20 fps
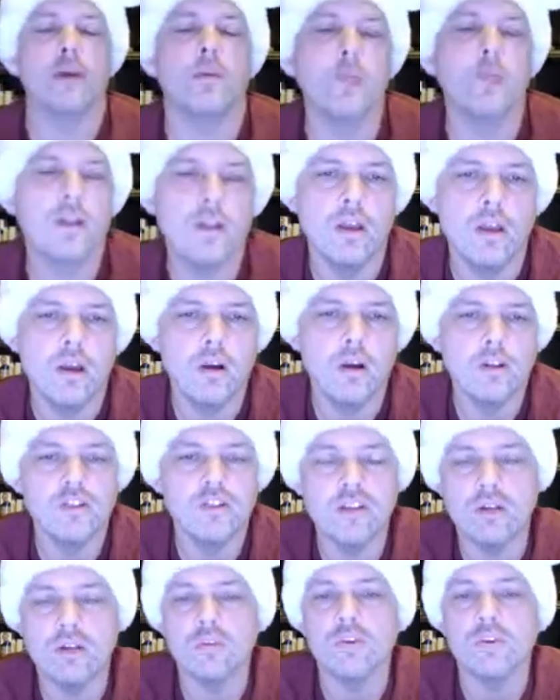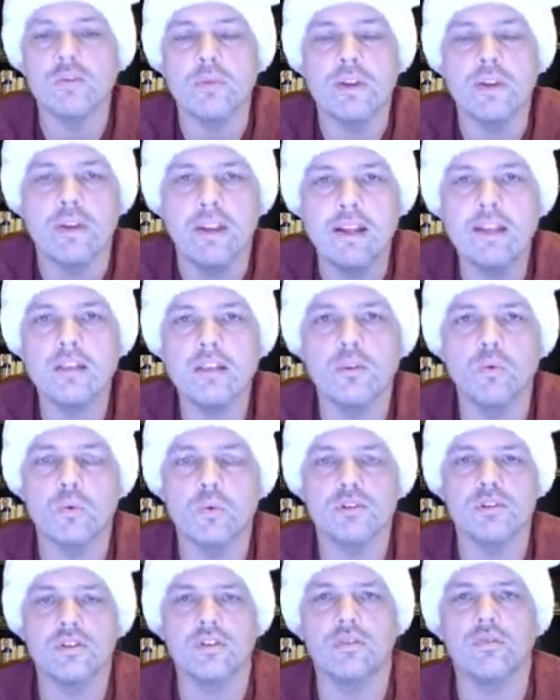I mean, generally speaking, any of the
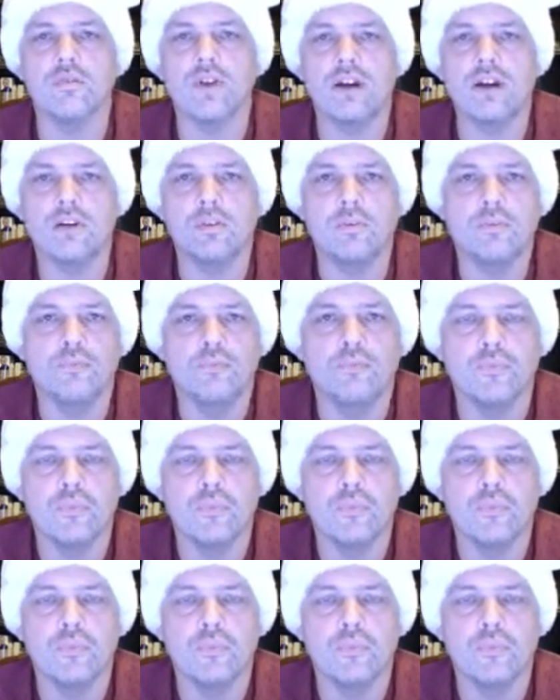ones that are vinyl